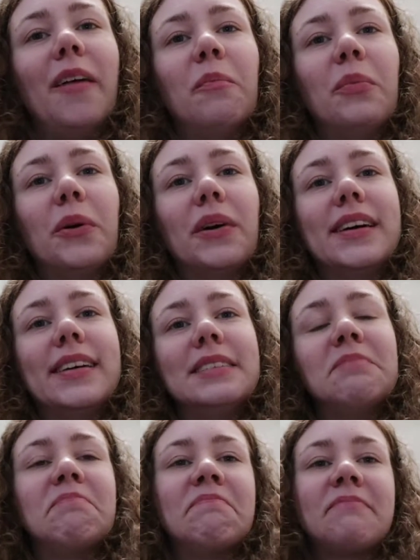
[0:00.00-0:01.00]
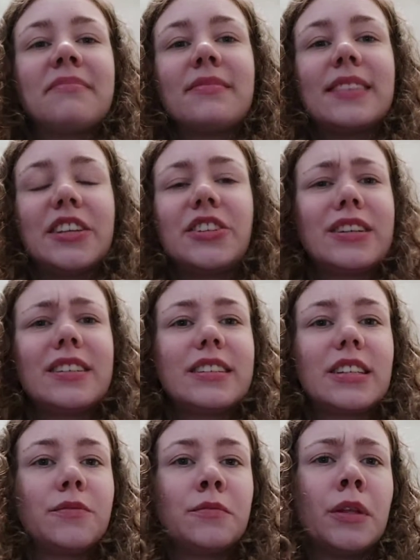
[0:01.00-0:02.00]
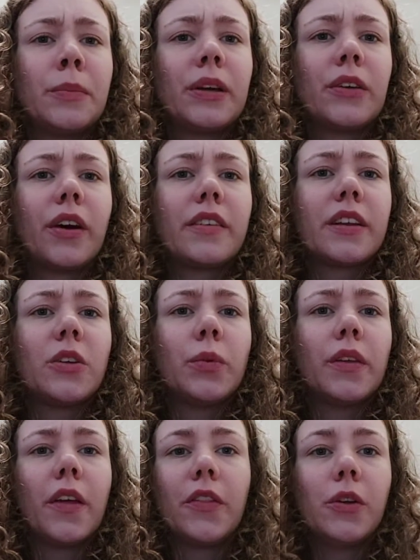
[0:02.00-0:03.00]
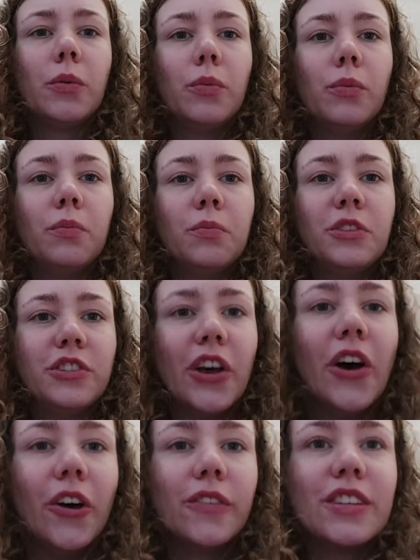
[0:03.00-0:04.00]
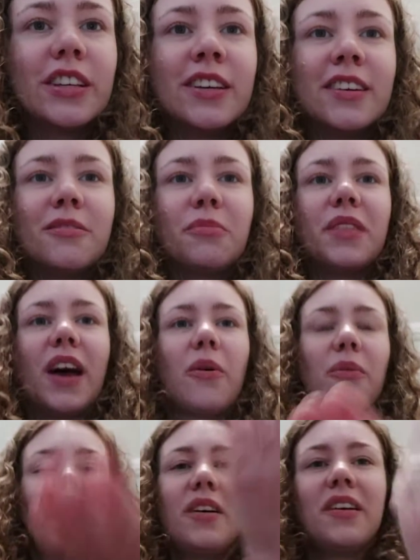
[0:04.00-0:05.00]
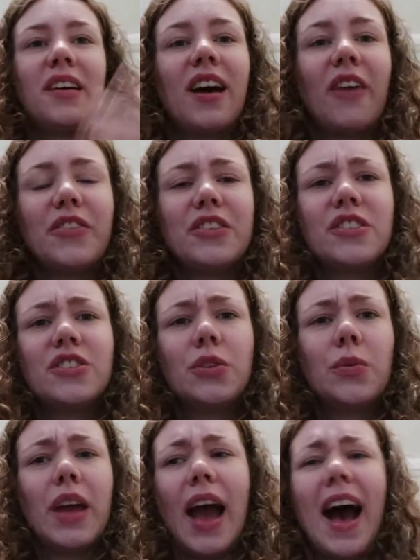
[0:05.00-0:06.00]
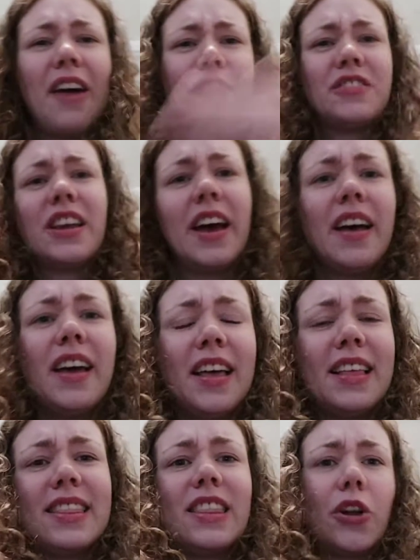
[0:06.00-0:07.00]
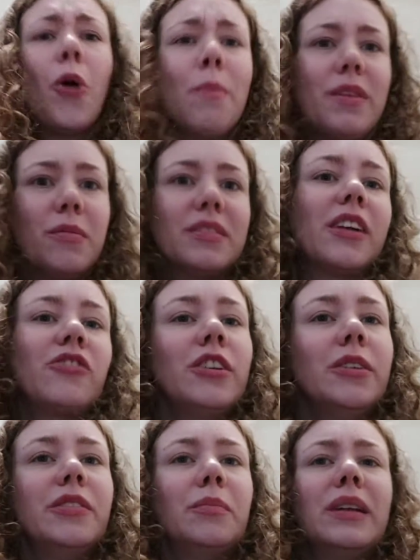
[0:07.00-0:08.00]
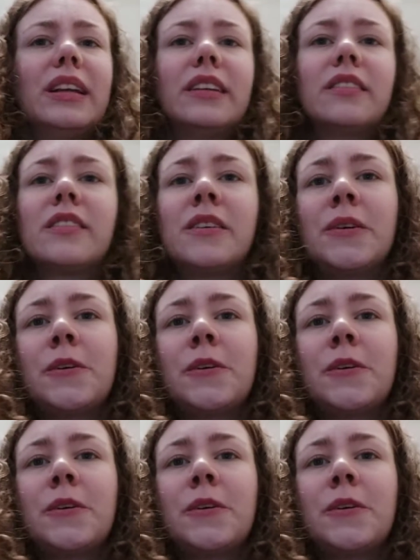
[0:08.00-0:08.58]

But they should have just given them the pay rise anyway that they deserved, without having to do it after the company was actually losing millions.